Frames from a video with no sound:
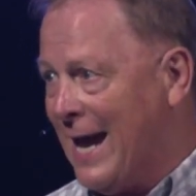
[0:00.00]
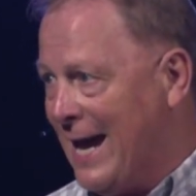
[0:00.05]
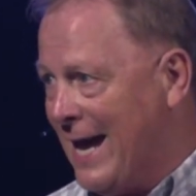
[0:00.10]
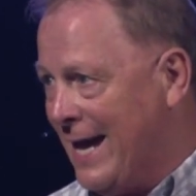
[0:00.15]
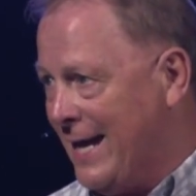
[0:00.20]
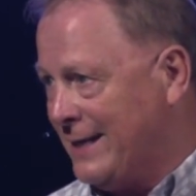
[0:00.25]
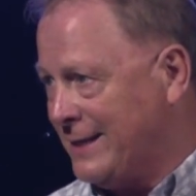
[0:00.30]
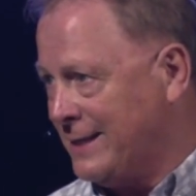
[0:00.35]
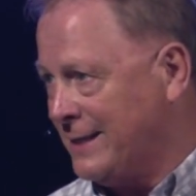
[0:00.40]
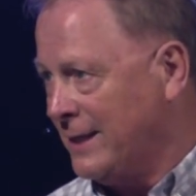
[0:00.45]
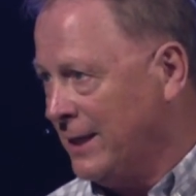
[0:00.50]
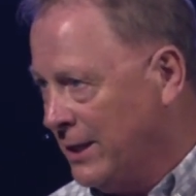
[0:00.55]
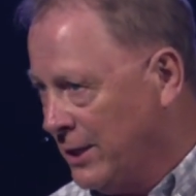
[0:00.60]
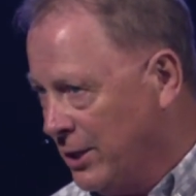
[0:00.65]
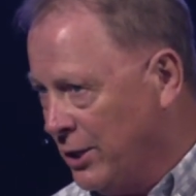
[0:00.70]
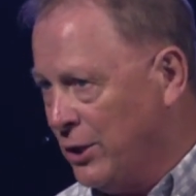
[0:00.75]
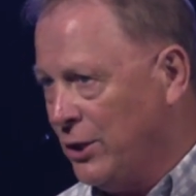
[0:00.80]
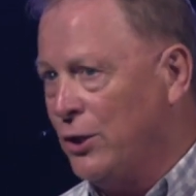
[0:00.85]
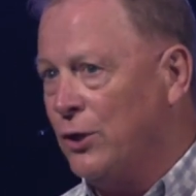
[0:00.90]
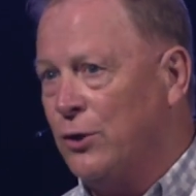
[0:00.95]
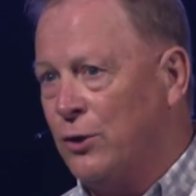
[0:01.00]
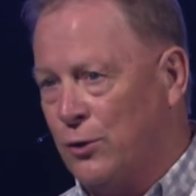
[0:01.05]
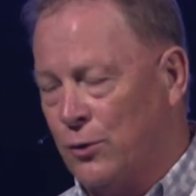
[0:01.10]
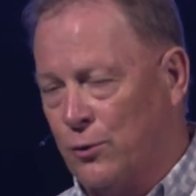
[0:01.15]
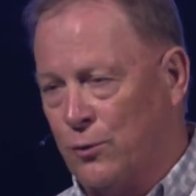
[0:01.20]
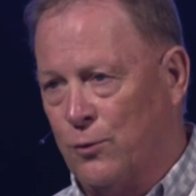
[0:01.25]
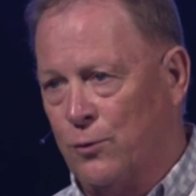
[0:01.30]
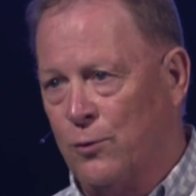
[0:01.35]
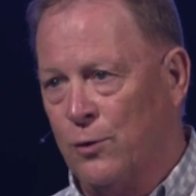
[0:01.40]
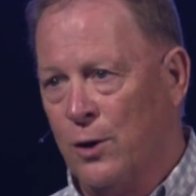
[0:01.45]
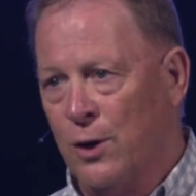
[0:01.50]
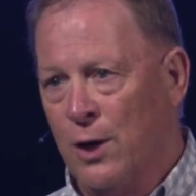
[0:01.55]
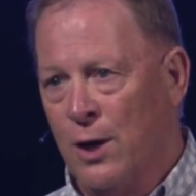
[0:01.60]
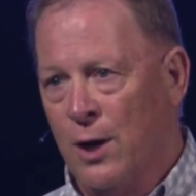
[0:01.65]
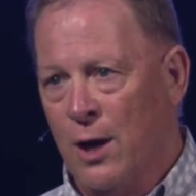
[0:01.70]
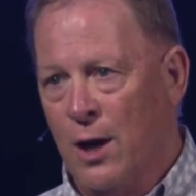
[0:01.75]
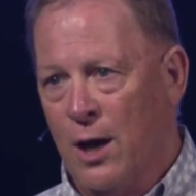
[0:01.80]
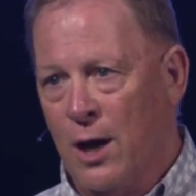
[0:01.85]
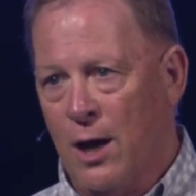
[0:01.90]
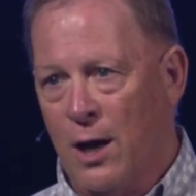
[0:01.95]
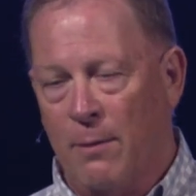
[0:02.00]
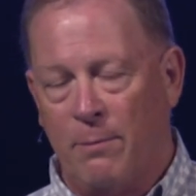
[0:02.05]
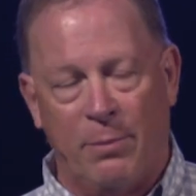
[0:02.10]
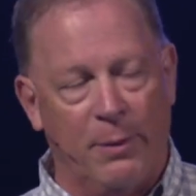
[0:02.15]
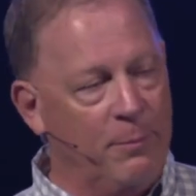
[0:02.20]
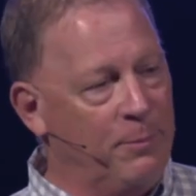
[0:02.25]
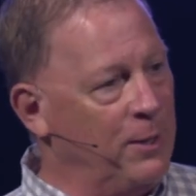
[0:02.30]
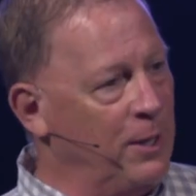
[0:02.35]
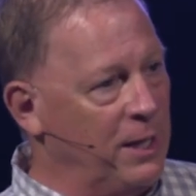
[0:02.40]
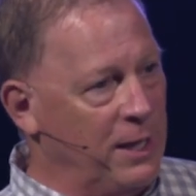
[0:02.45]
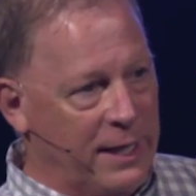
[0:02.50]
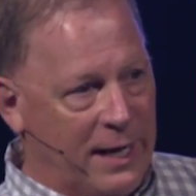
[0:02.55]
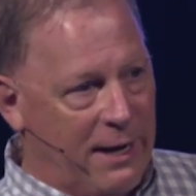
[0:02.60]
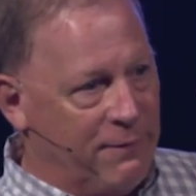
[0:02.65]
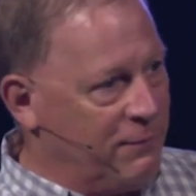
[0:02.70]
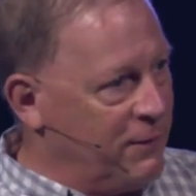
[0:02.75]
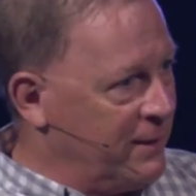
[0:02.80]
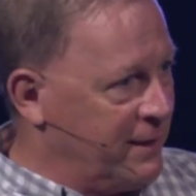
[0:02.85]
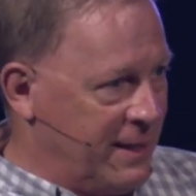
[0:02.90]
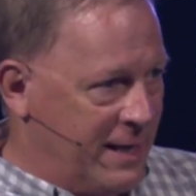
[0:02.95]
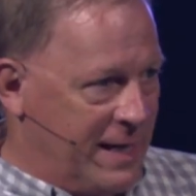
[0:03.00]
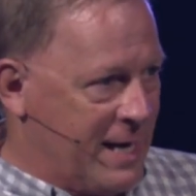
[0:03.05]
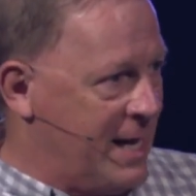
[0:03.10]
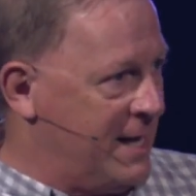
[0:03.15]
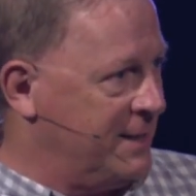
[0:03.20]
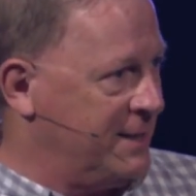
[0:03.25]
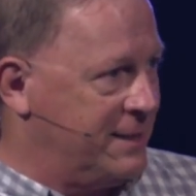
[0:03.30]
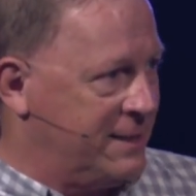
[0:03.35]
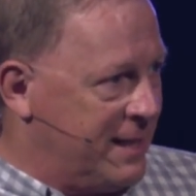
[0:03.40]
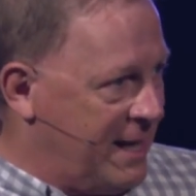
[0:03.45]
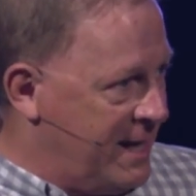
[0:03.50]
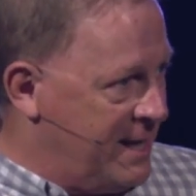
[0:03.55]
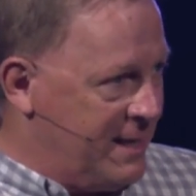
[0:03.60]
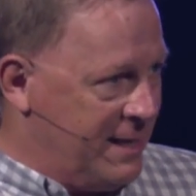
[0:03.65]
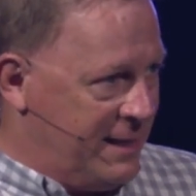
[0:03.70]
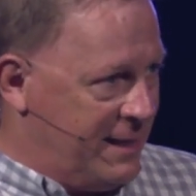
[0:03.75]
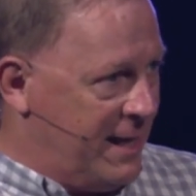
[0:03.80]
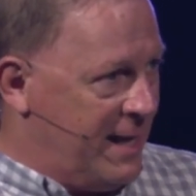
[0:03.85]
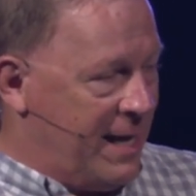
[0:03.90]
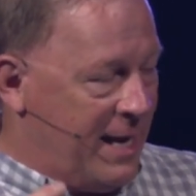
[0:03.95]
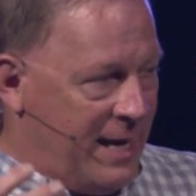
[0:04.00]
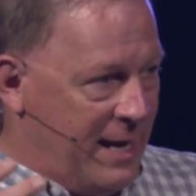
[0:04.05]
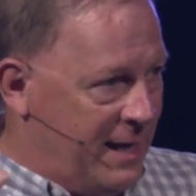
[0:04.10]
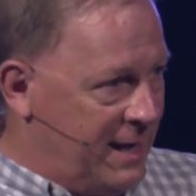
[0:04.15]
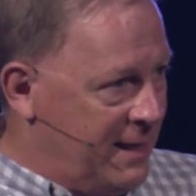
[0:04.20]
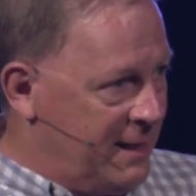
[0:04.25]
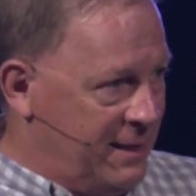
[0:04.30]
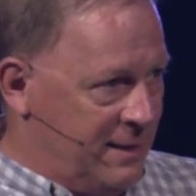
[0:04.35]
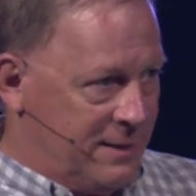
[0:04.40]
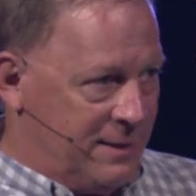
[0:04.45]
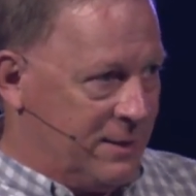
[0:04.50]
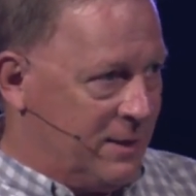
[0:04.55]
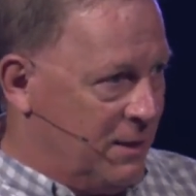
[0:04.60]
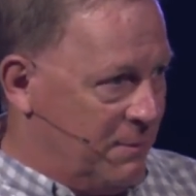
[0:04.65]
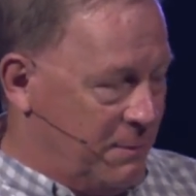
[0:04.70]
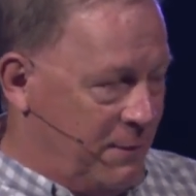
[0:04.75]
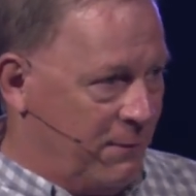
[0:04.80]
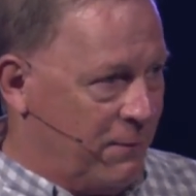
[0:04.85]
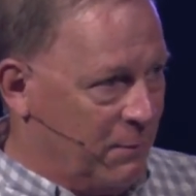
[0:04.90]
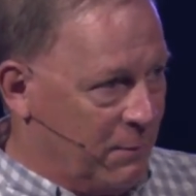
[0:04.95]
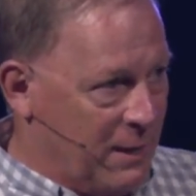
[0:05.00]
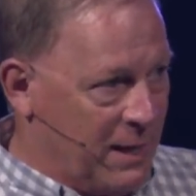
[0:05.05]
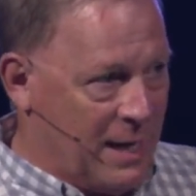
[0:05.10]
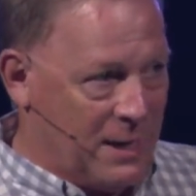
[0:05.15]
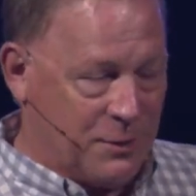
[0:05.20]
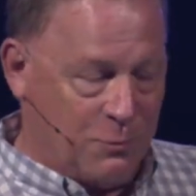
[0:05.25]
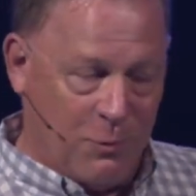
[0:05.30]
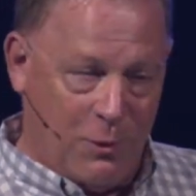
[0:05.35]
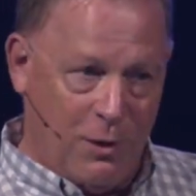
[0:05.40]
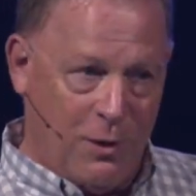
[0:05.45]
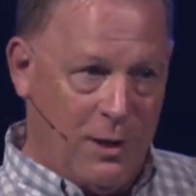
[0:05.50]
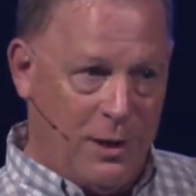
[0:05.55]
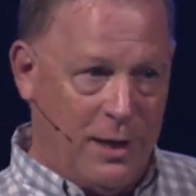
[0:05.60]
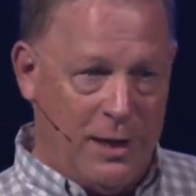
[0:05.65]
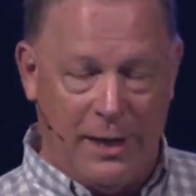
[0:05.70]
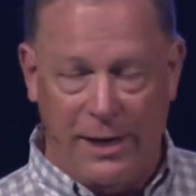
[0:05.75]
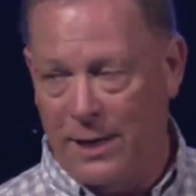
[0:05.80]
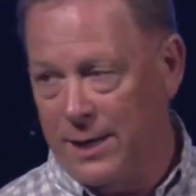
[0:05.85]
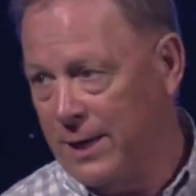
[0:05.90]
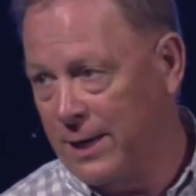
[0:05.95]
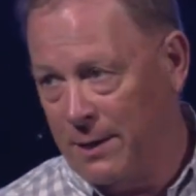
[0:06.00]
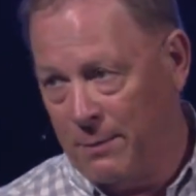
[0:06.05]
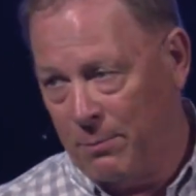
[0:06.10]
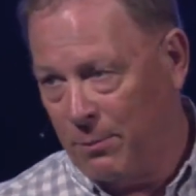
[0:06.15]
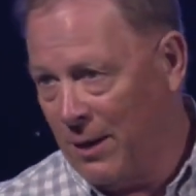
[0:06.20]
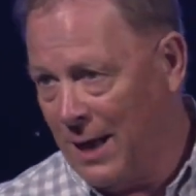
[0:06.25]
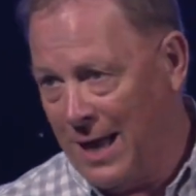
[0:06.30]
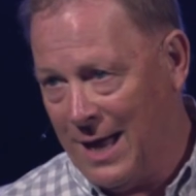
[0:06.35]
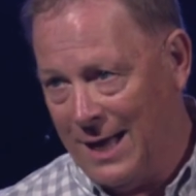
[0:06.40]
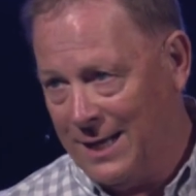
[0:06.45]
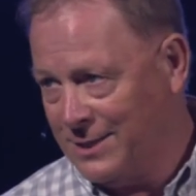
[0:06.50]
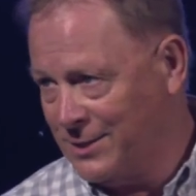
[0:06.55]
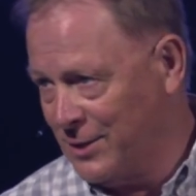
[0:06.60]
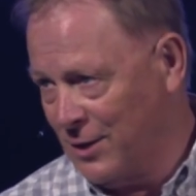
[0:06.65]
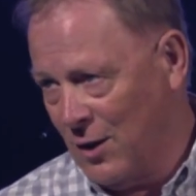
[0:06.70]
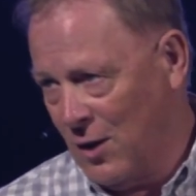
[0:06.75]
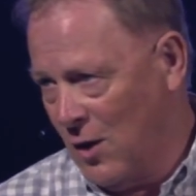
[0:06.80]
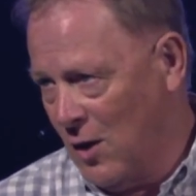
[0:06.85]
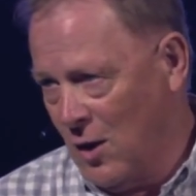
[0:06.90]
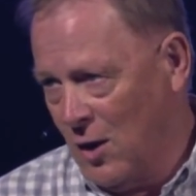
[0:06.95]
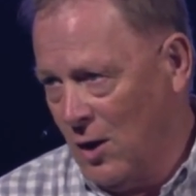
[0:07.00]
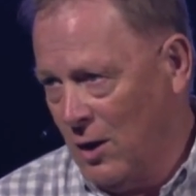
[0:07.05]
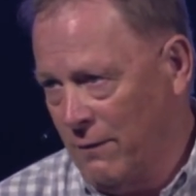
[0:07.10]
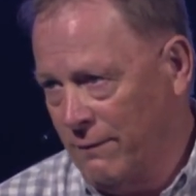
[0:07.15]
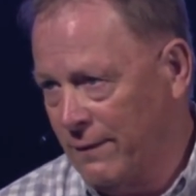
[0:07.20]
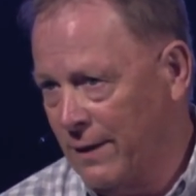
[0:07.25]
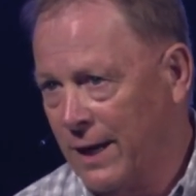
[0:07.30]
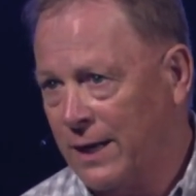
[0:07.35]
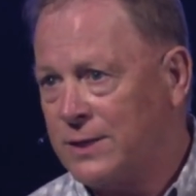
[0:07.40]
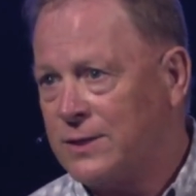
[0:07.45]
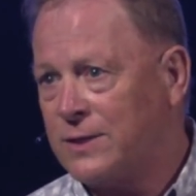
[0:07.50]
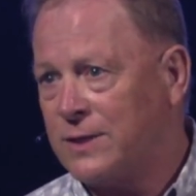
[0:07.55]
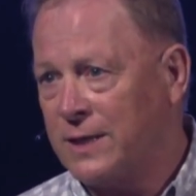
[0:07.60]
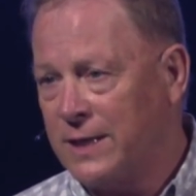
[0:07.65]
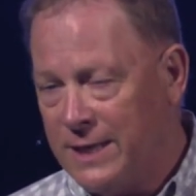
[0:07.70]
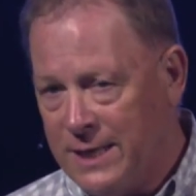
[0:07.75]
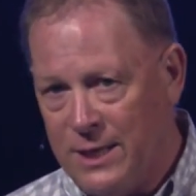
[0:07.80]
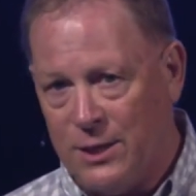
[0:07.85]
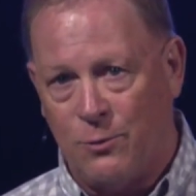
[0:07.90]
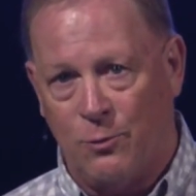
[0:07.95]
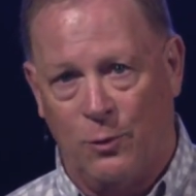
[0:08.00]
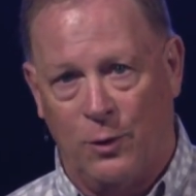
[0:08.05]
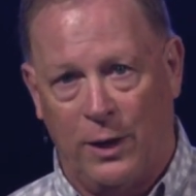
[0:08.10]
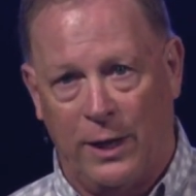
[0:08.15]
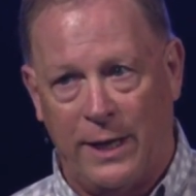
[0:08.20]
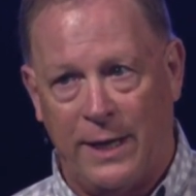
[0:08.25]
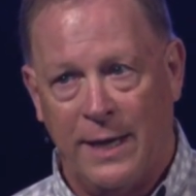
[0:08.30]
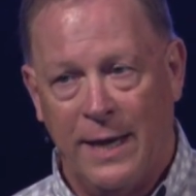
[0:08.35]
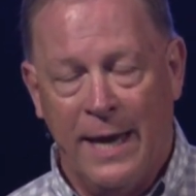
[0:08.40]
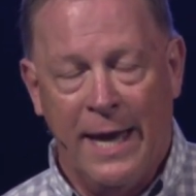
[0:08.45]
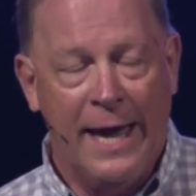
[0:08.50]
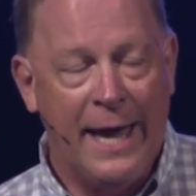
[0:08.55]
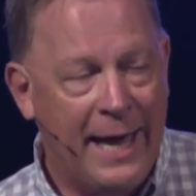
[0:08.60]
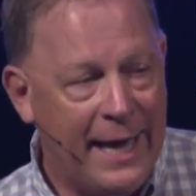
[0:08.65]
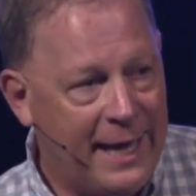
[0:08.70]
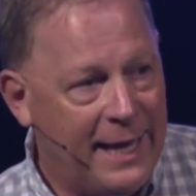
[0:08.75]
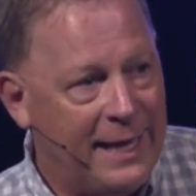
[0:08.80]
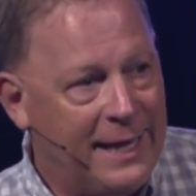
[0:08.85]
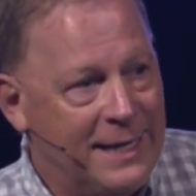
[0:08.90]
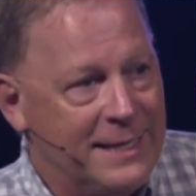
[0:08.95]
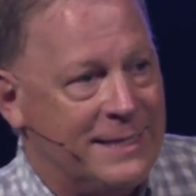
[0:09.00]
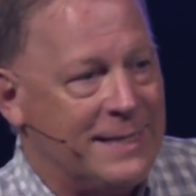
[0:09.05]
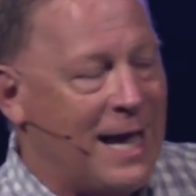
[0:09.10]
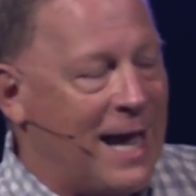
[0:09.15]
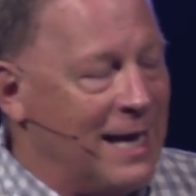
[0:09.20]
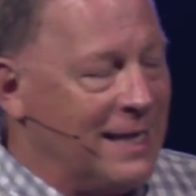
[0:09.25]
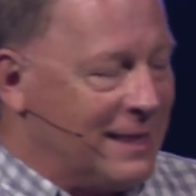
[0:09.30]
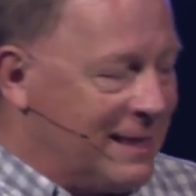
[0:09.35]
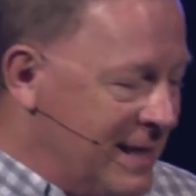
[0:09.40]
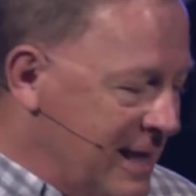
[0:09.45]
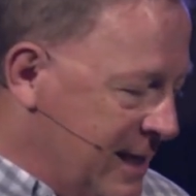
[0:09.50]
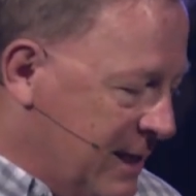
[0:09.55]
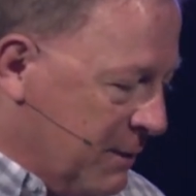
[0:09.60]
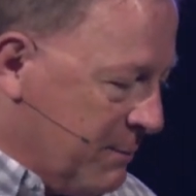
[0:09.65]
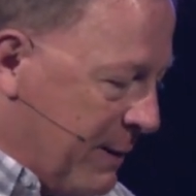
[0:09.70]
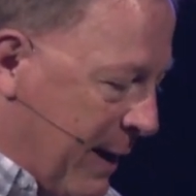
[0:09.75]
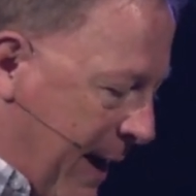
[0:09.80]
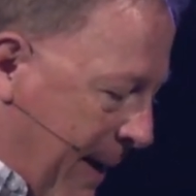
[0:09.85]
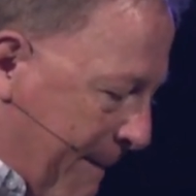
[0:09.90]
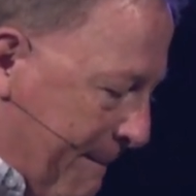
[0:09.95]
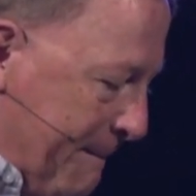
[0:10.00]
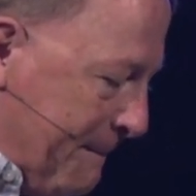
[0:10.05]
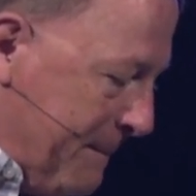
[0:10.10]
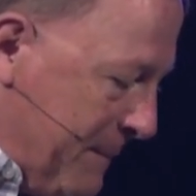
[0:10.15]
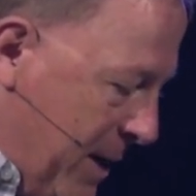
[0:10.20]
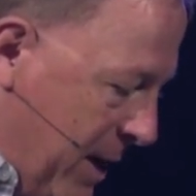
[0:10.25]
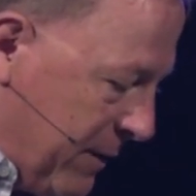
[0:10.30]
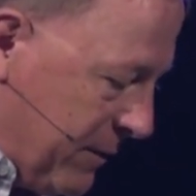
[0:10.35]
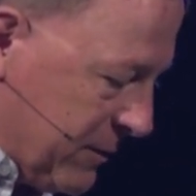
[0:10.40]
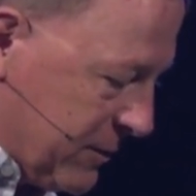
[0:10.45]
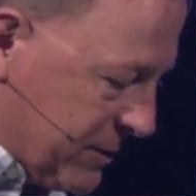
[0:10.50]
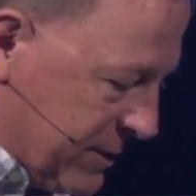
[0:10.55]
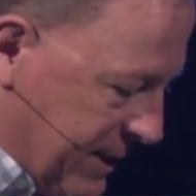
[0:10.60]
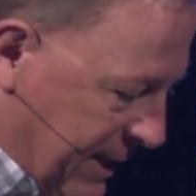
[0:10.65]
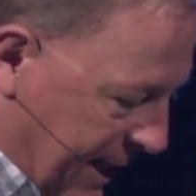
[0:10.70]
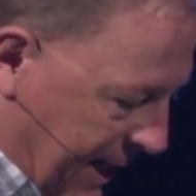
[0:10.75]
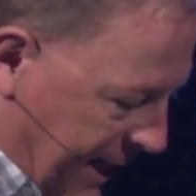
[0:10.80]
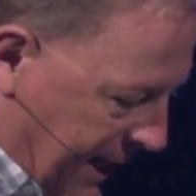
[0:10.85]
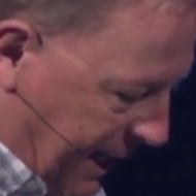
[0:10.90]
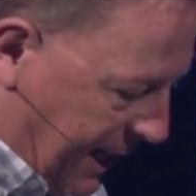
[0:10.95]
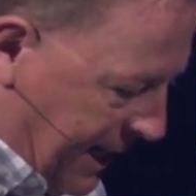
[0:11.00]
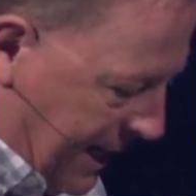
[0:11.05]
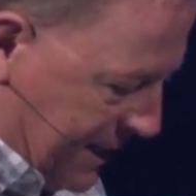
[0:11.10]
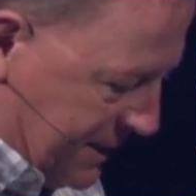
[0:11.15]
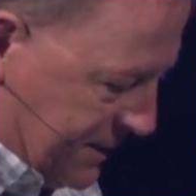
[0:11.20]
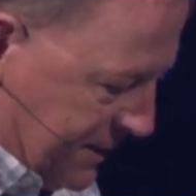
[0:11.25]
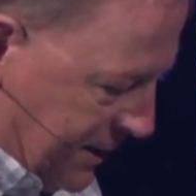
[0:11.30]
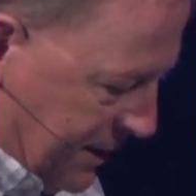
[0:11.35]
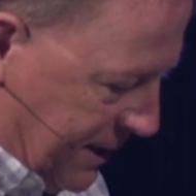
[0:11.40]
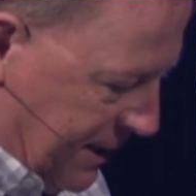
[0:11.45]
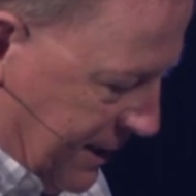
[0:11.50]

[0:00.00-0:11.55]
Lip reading: at you. But everything I say today is going to be from God's Word, and it applies to all of us equally. And as I think about Mother's Day as